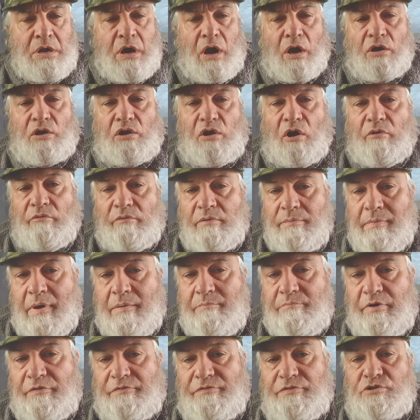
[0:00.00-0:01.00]
I can't
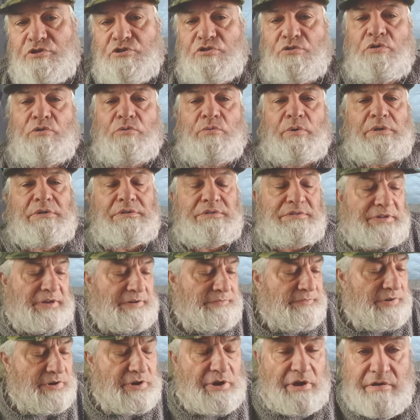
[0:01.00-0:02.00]
remember for sure when
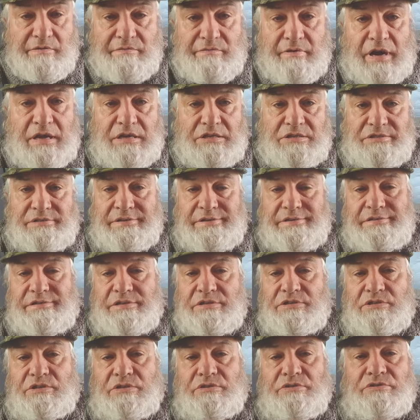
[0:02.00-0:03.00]
Terra Nova actually
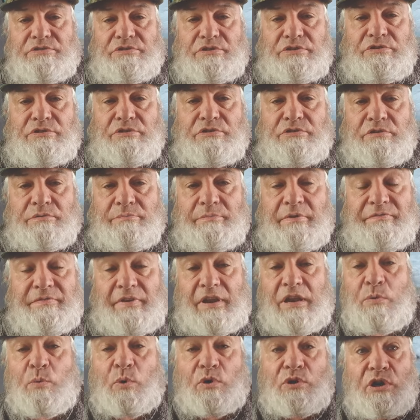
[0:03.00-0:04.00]
discontinued them. If
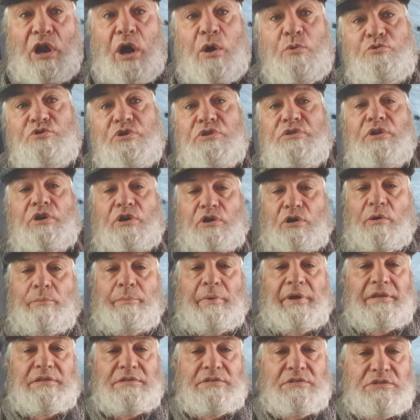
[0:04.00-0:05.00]
anyone knows in the
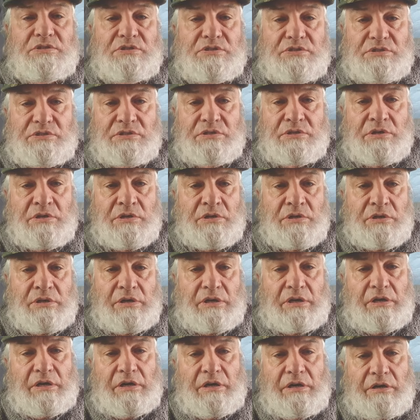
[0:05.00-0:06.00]
comments,
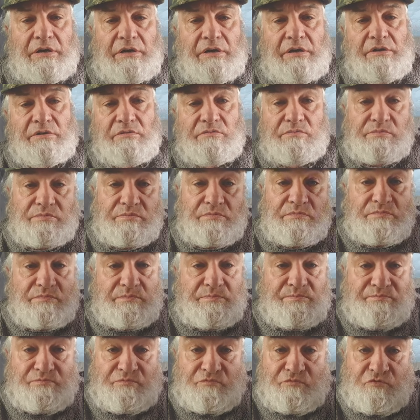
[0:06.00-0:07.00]

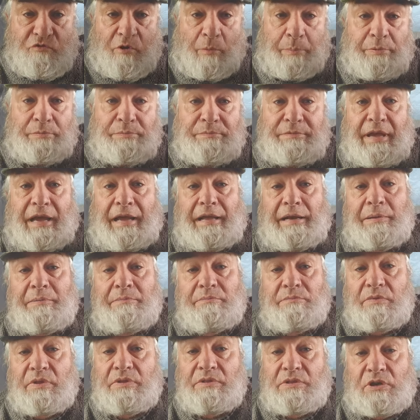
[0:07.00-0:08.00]
drop them down
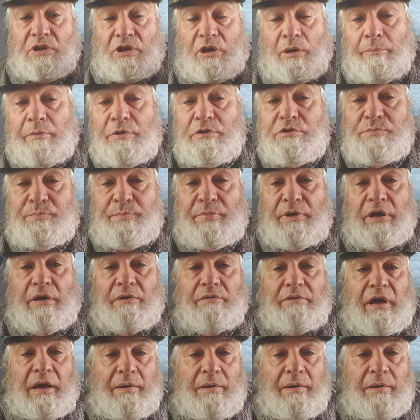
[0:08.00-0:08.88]
in the comments below.